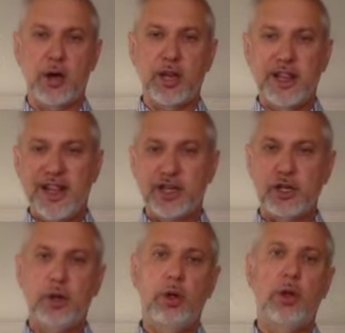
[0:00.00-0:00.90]

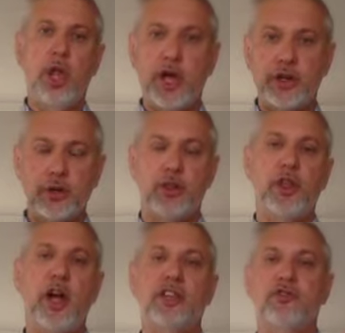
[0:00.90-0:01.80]
intellectual, logical
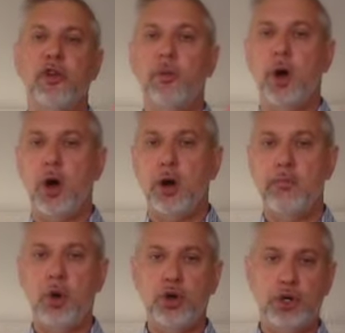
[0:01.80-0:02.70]
thoughts from our
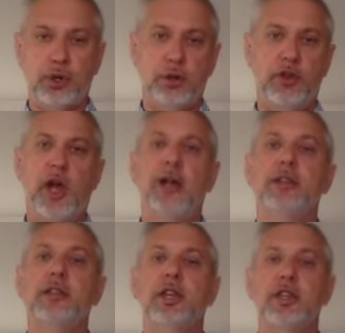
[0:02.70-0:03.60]
emotional
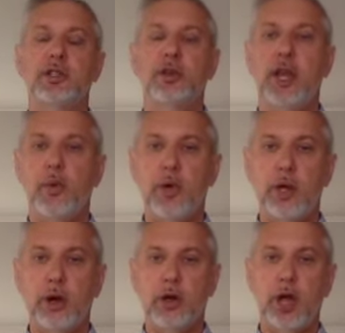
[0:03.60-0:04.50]
thoughts so that we
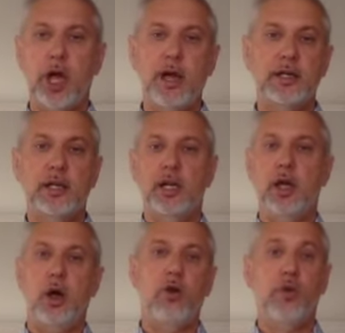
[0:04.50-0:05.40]
are not
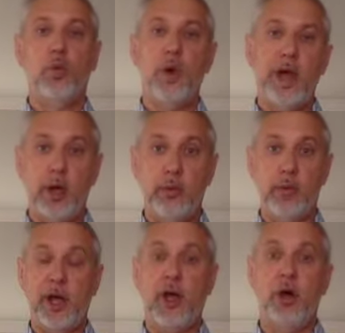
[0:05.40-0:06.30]
overwhelmed
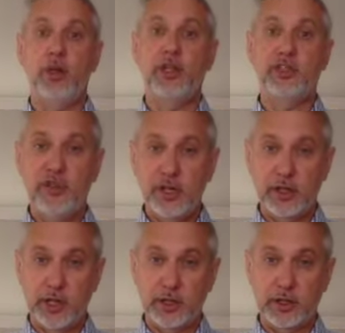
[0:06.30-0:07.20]
by all these
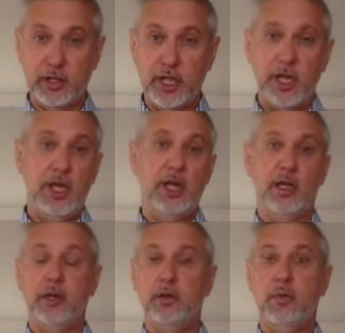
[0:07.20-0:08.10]
feelings.
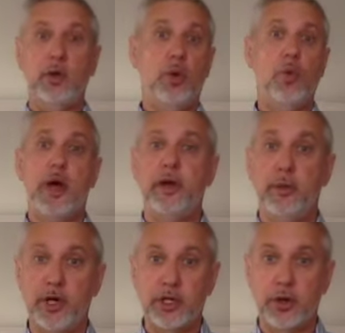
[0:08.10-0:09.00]
And we don't want to
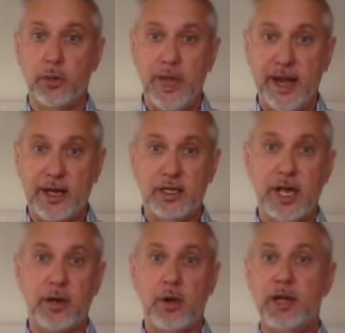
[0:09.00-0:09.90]
register a panic
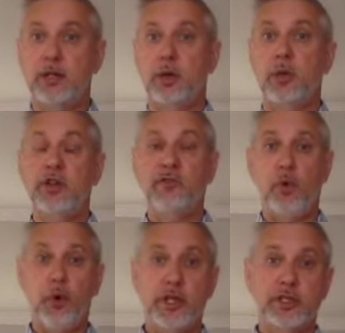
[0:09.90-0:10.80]
attack, right? So we avoid